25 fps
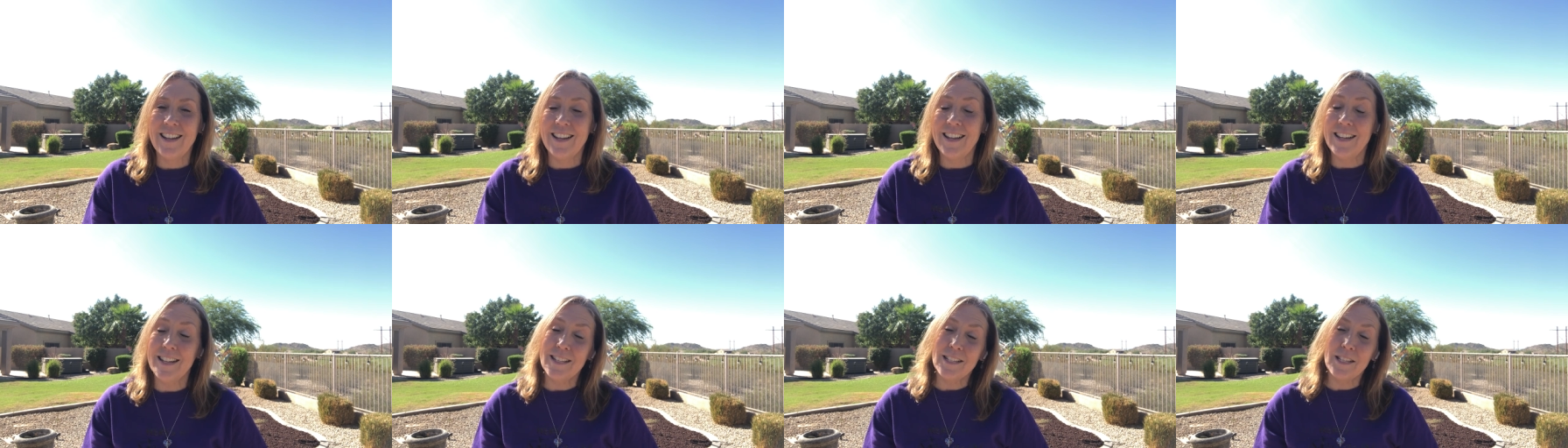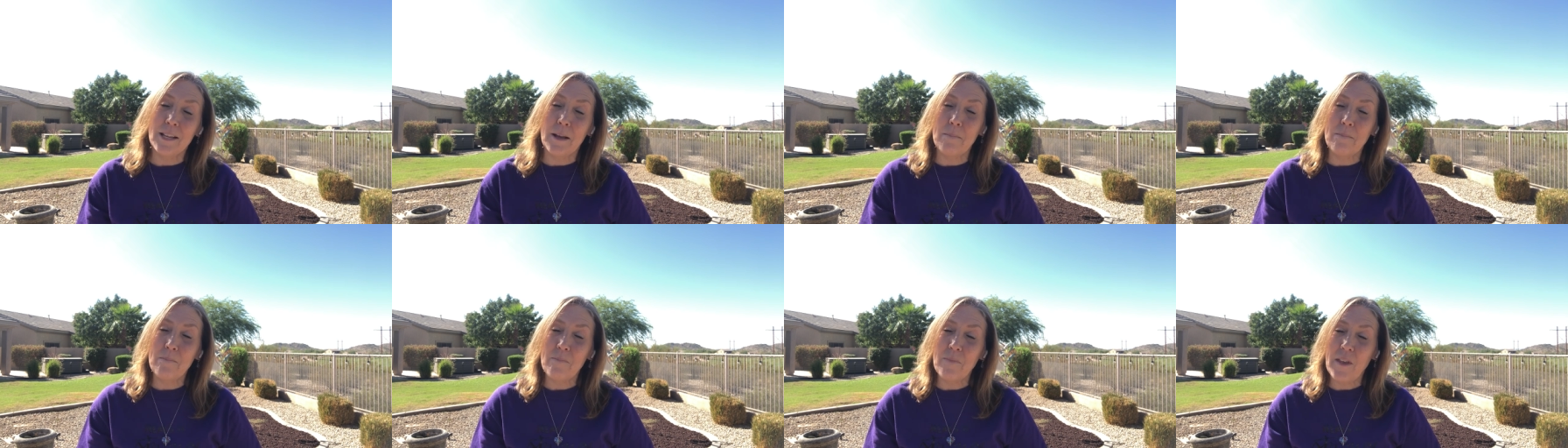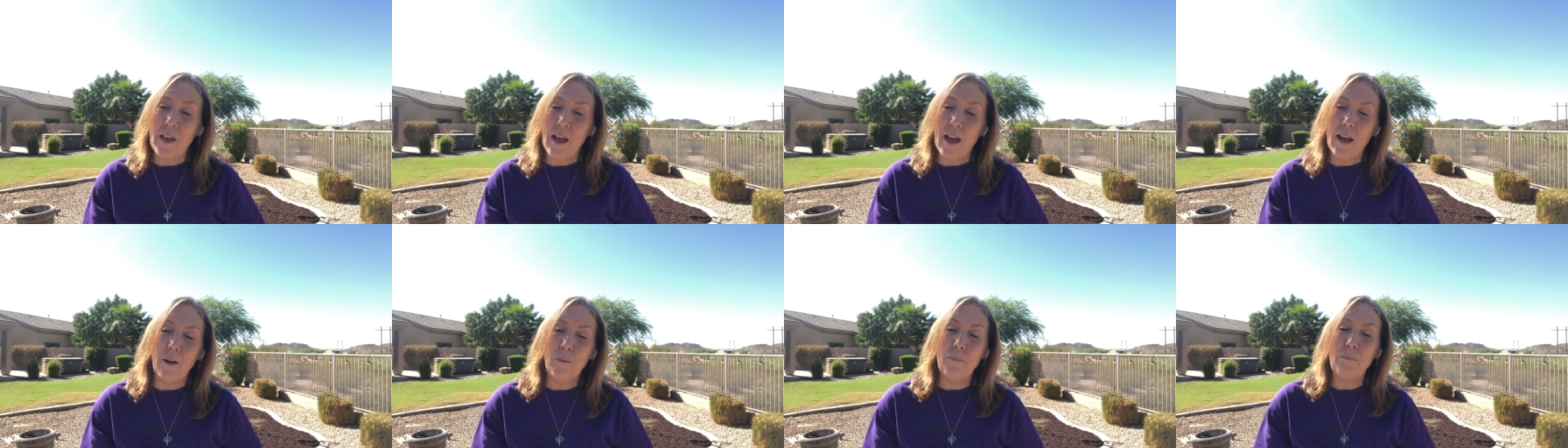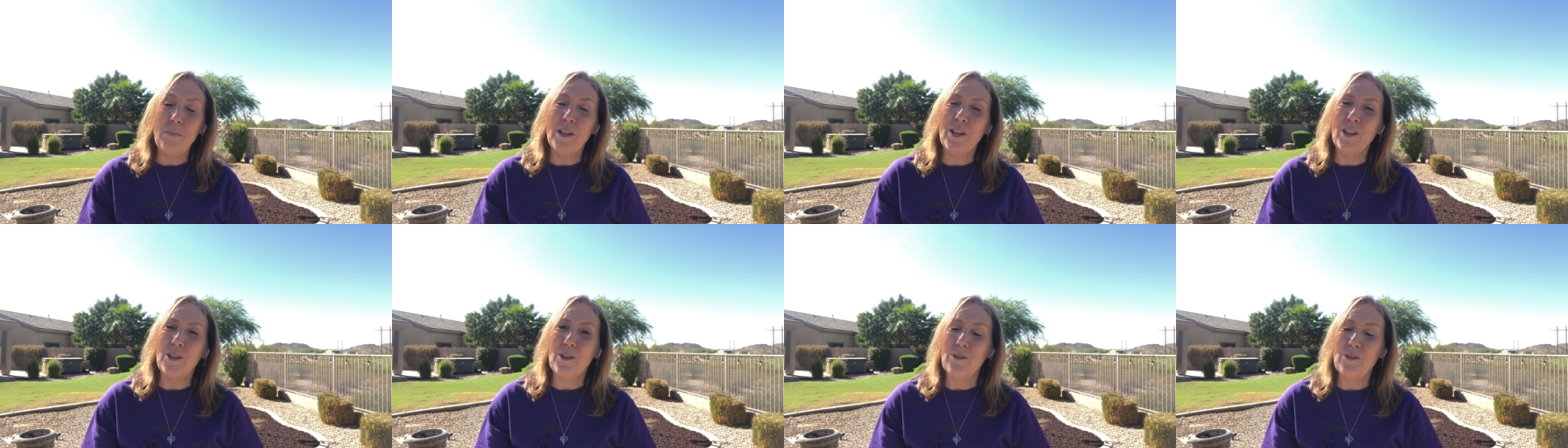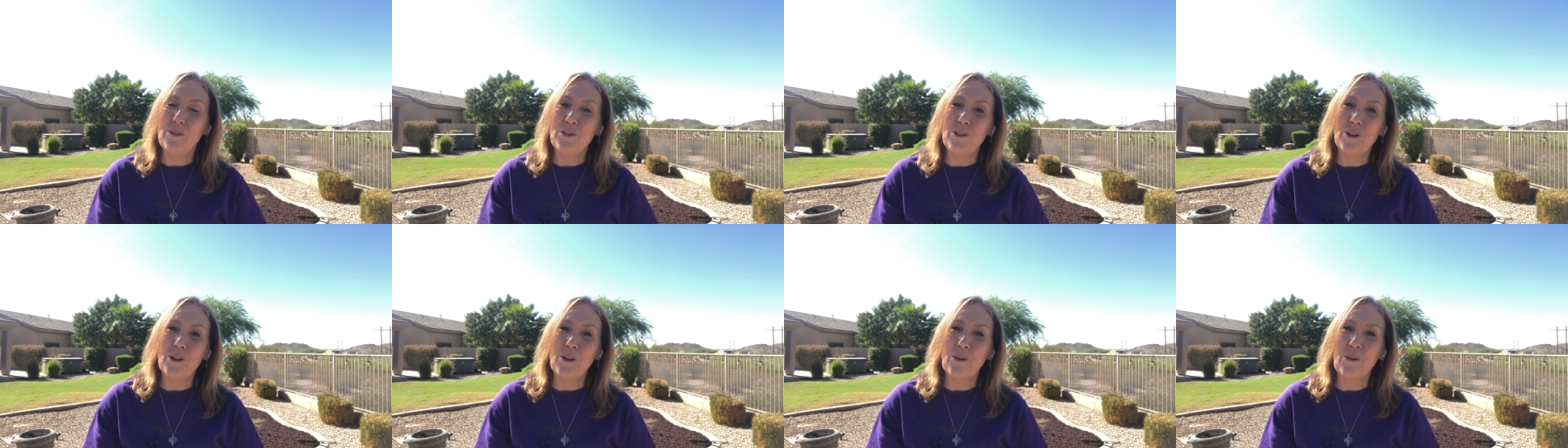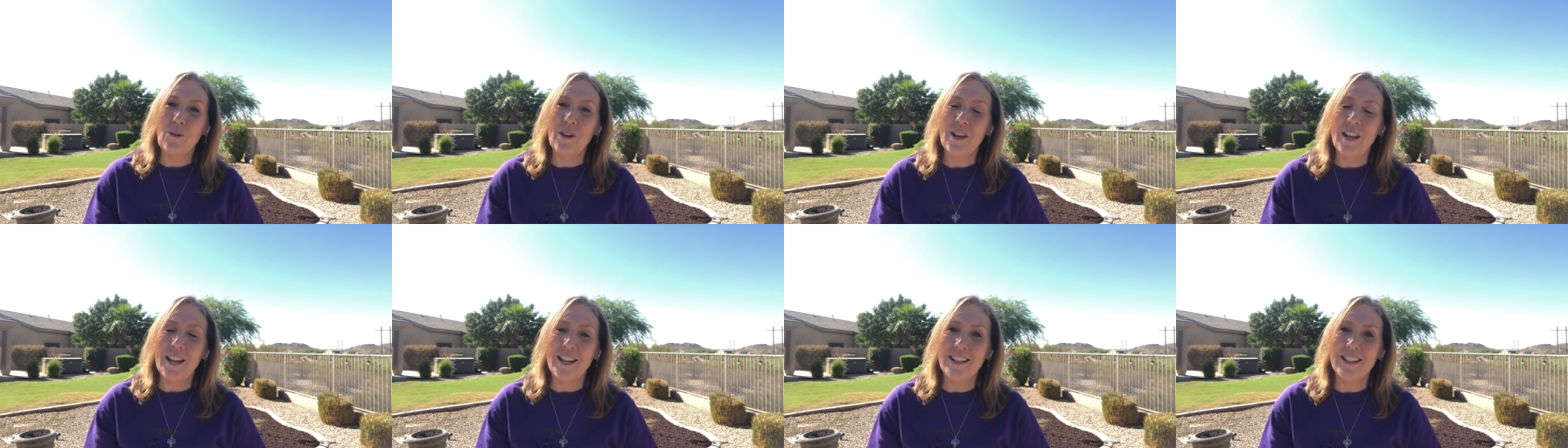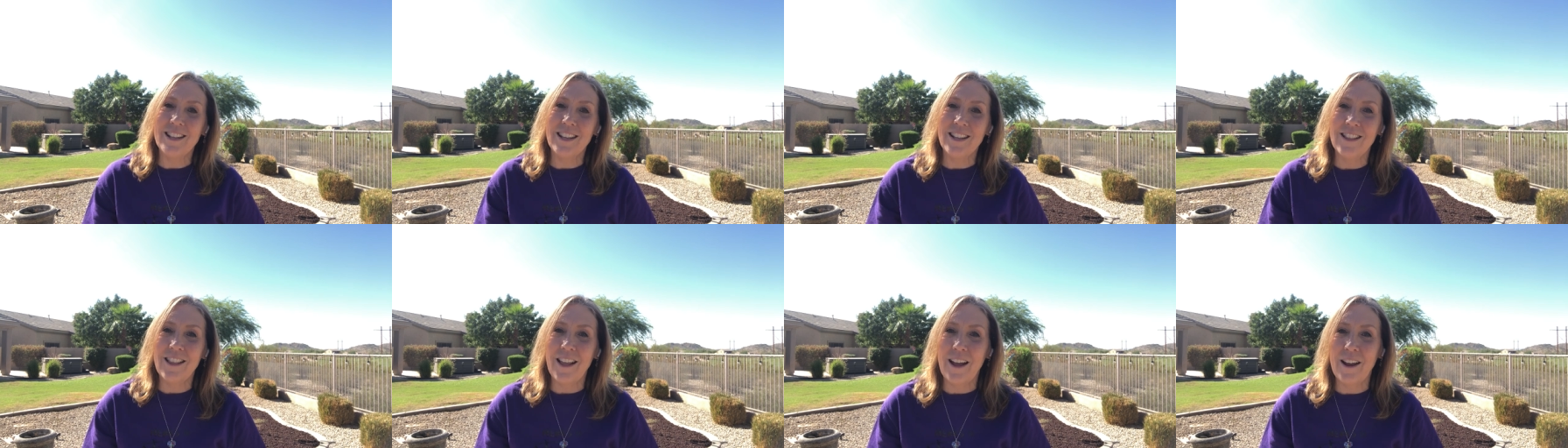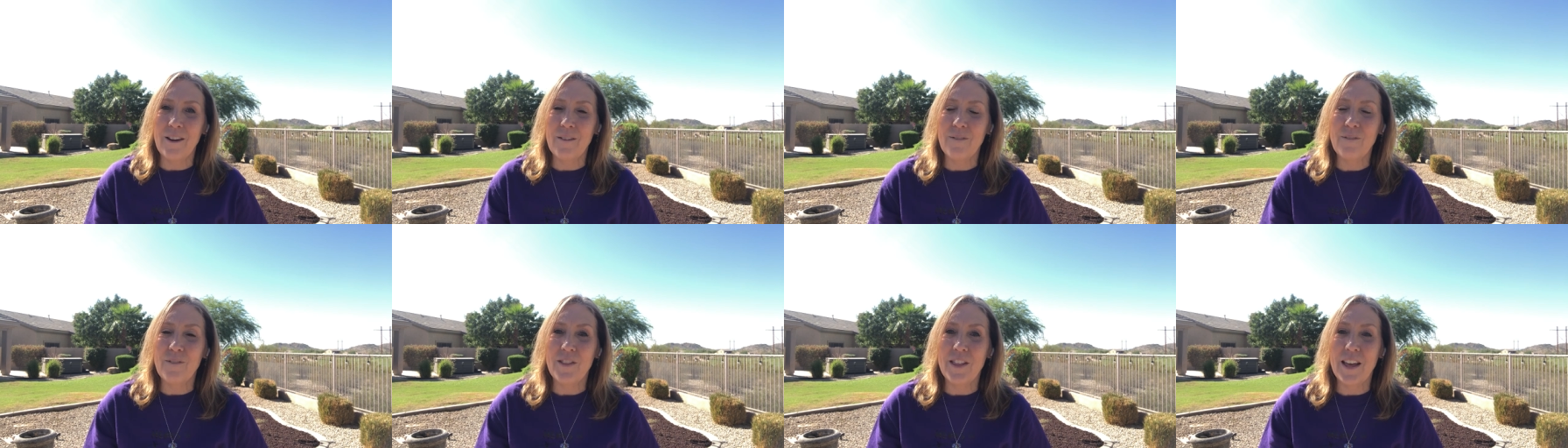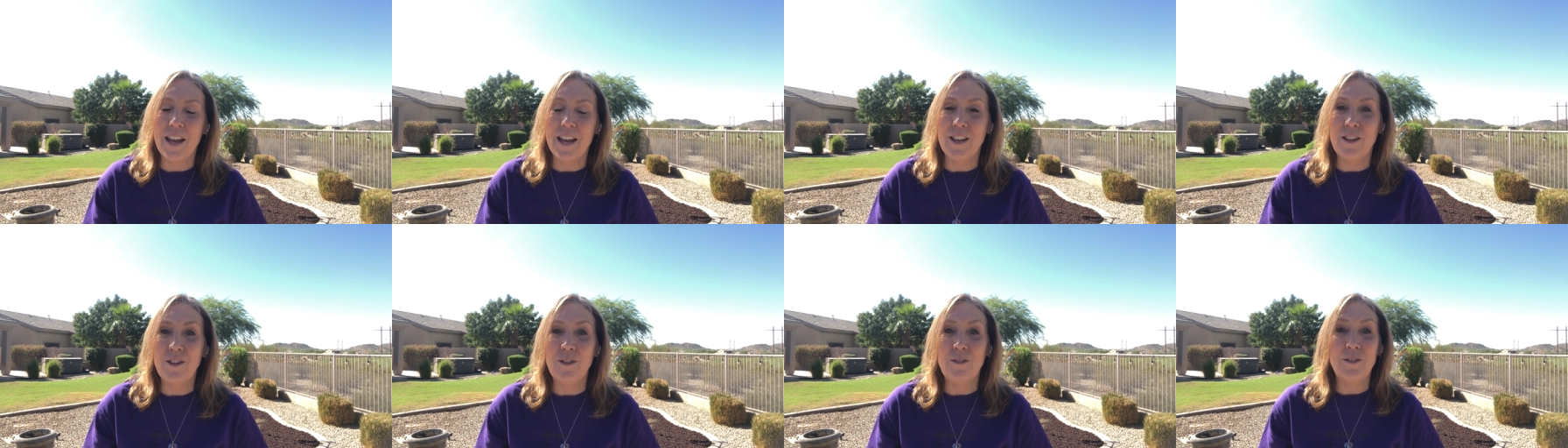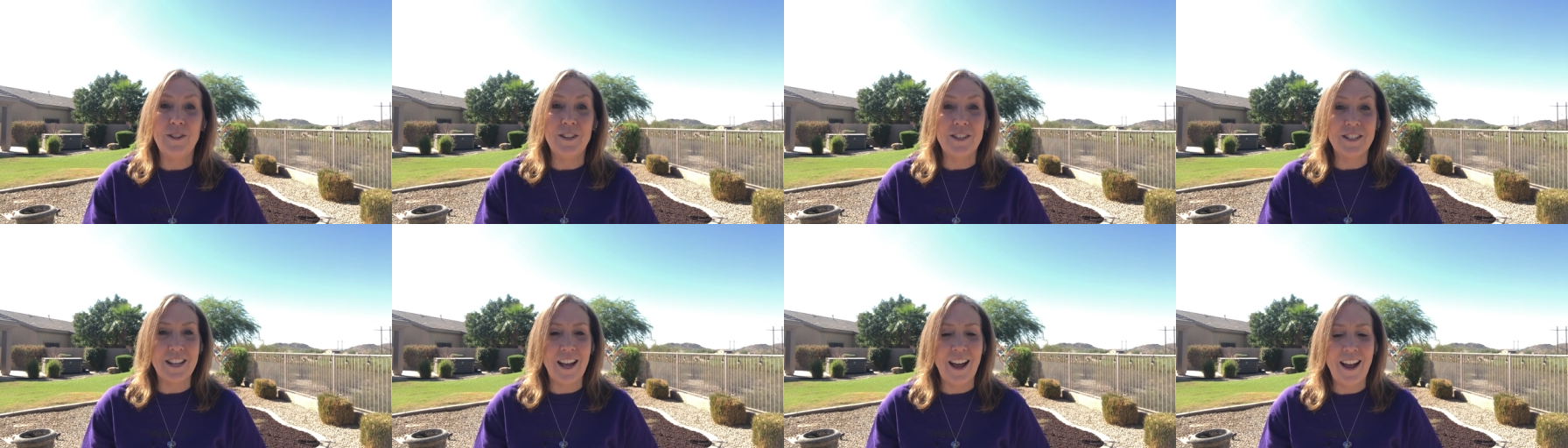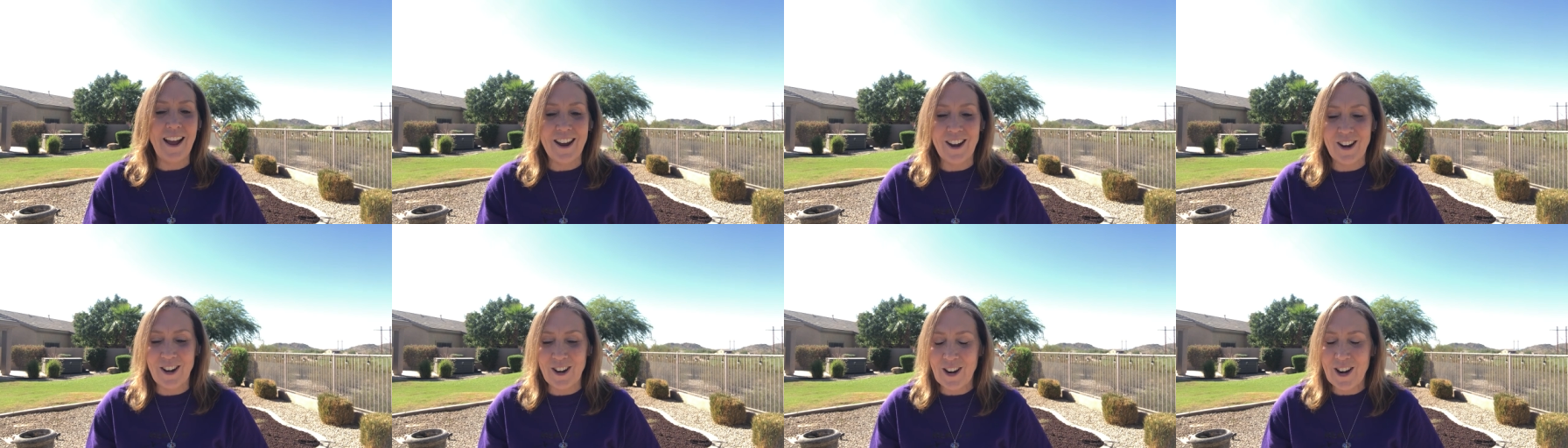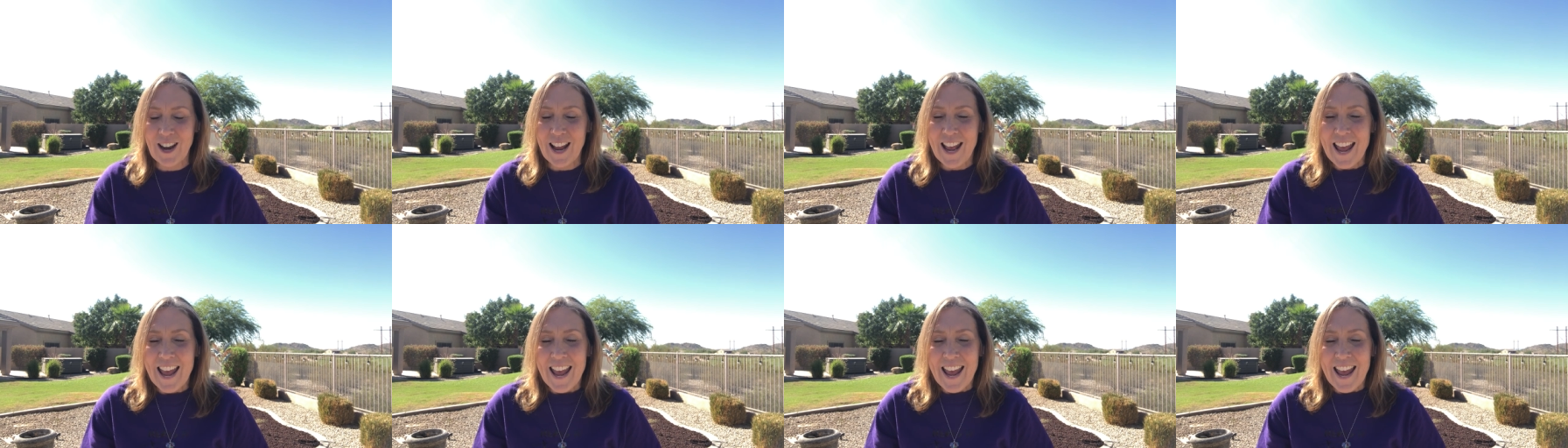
ends up helping you to create the life that you desire.